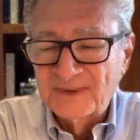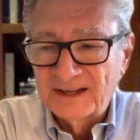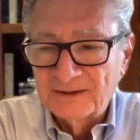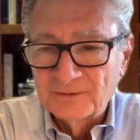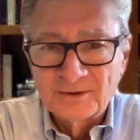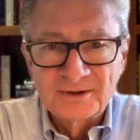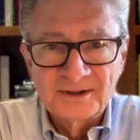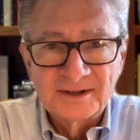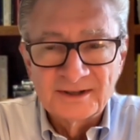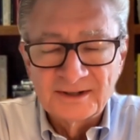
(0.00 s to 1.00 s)
and
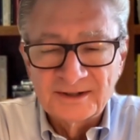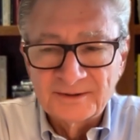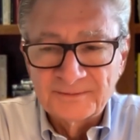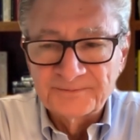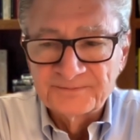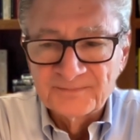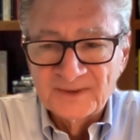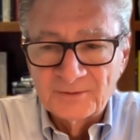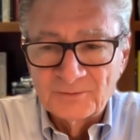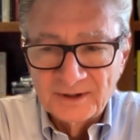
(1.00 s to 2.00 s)
Oura. Um,
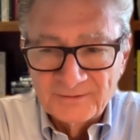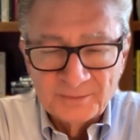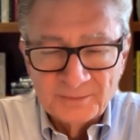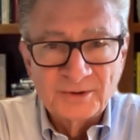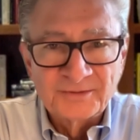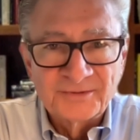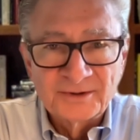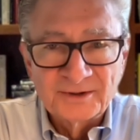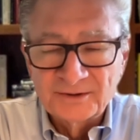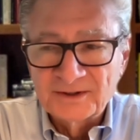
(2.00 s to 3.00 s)
one of our
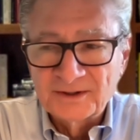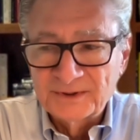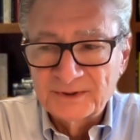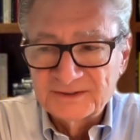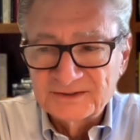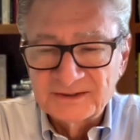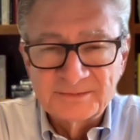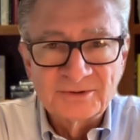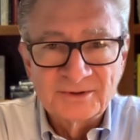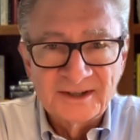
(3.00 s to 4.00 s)
portfolio companies,
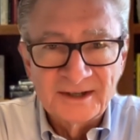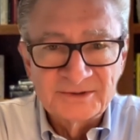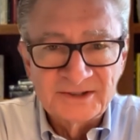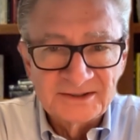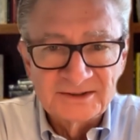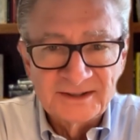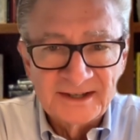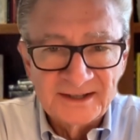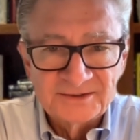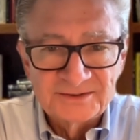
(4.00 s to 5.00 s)
SleepScore Labs, actually
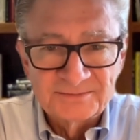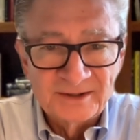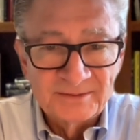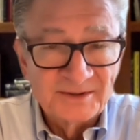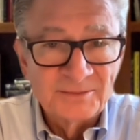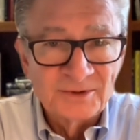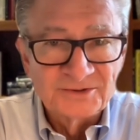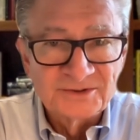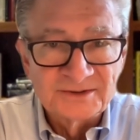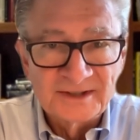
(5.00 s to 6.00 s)
has probably the
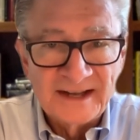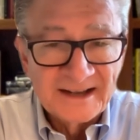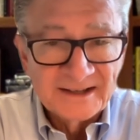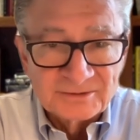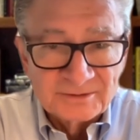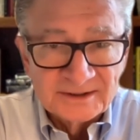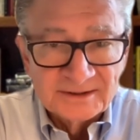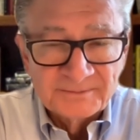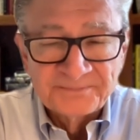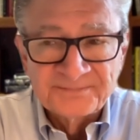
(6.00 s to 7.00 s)
most accurate
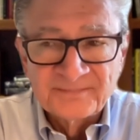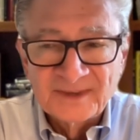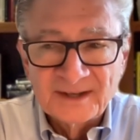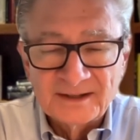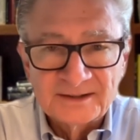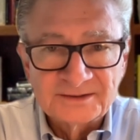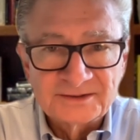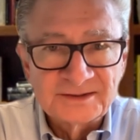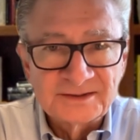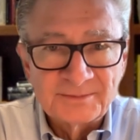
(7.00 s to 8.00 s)
uh,
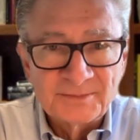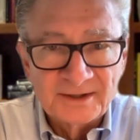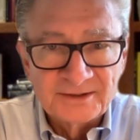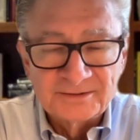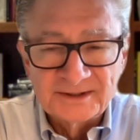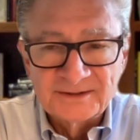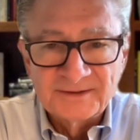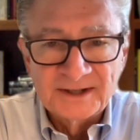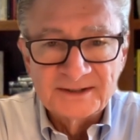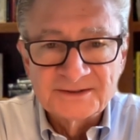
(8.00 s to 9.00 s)
sleep monitoring
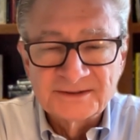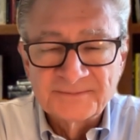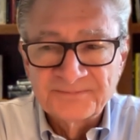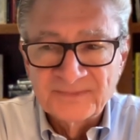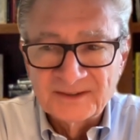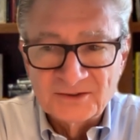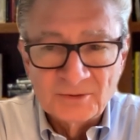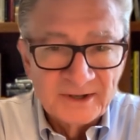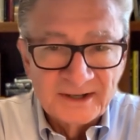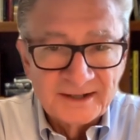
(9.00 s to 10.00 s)
device. It's
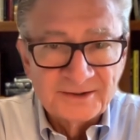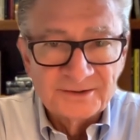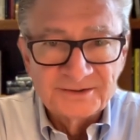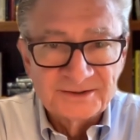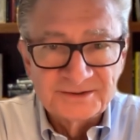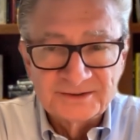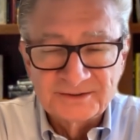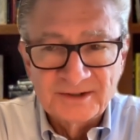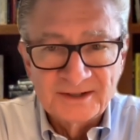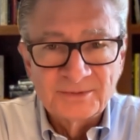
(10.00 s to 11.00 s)
the one I use. It's
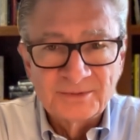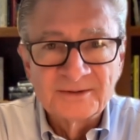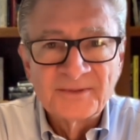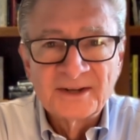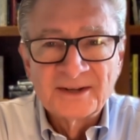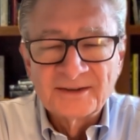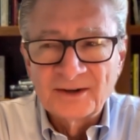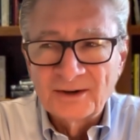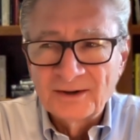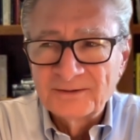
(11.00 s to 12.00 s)
incredible.
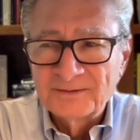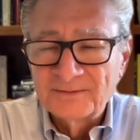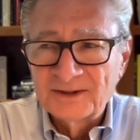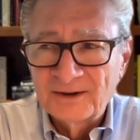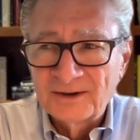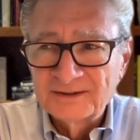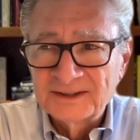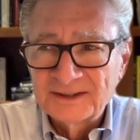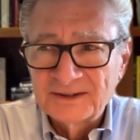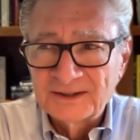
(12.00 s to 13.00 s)
The hard the hard
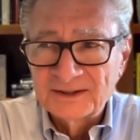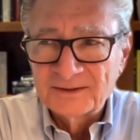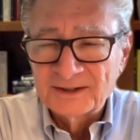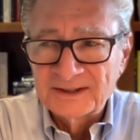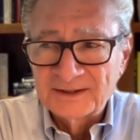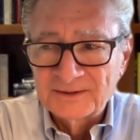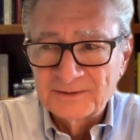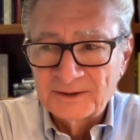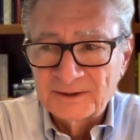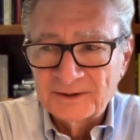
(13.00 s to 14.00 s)
thing in
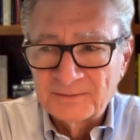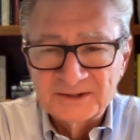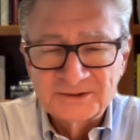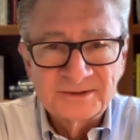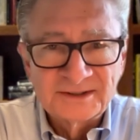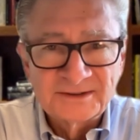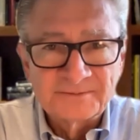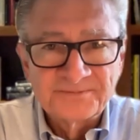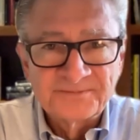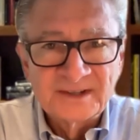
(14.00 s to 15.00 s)
in in measuring
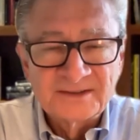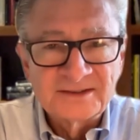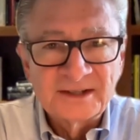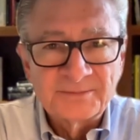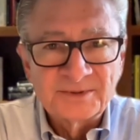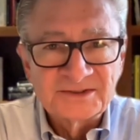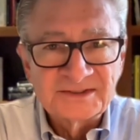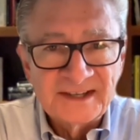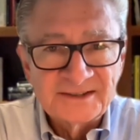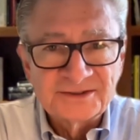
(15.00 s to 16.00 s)
sleep
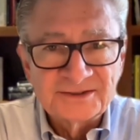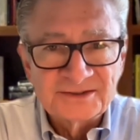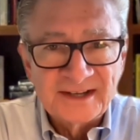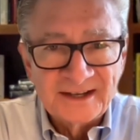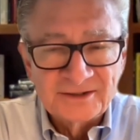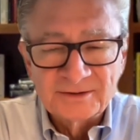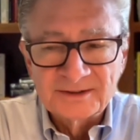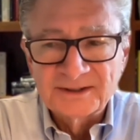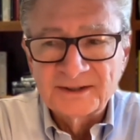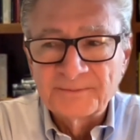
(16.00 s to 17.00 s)
stages
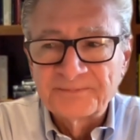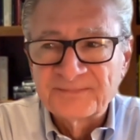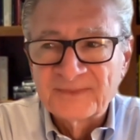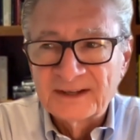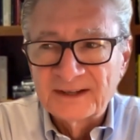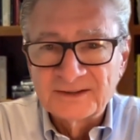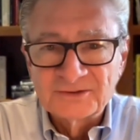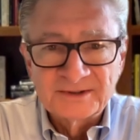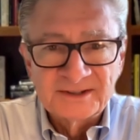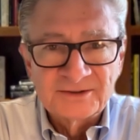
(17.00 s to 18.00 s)
accurately
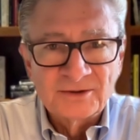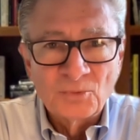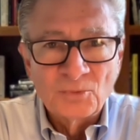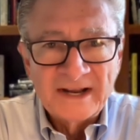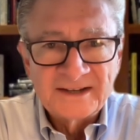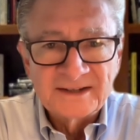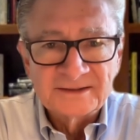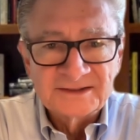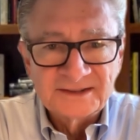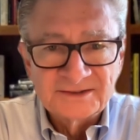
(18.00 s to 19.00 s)
is what they call wake
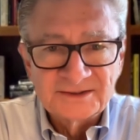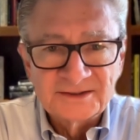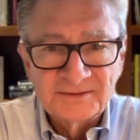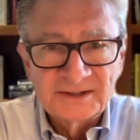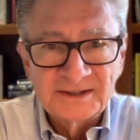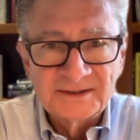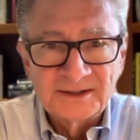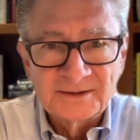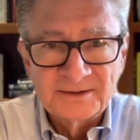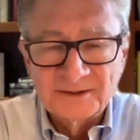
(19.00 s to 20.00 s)
sensitivity.
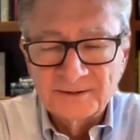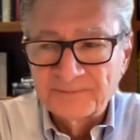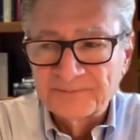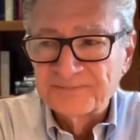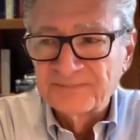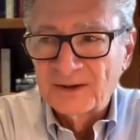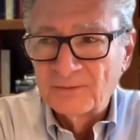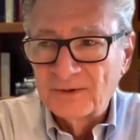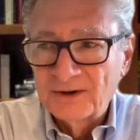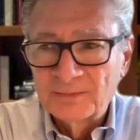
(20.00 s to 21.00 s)
The the
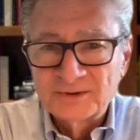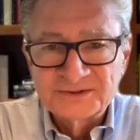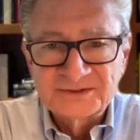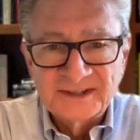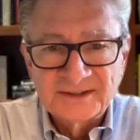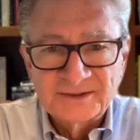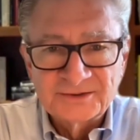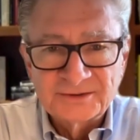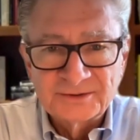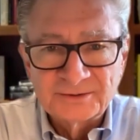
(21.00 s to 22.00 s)
wearables tend
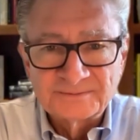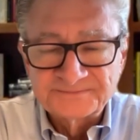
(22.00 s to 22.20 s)
to